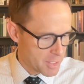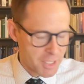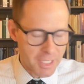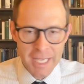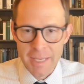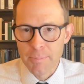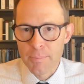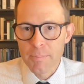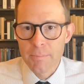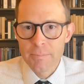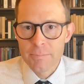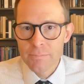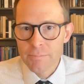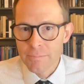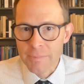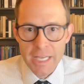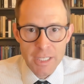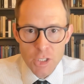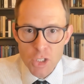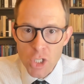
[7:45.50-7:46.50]
to
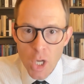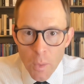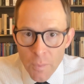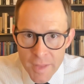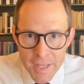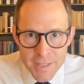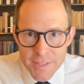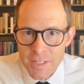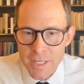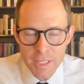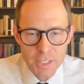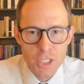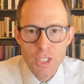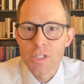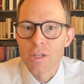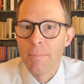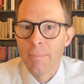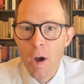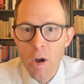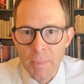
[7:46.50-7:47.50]
get shown this in just
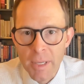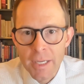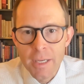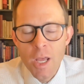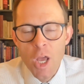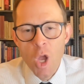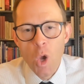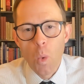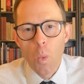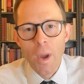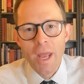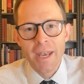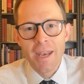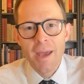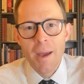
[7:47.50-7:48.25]
a moment, when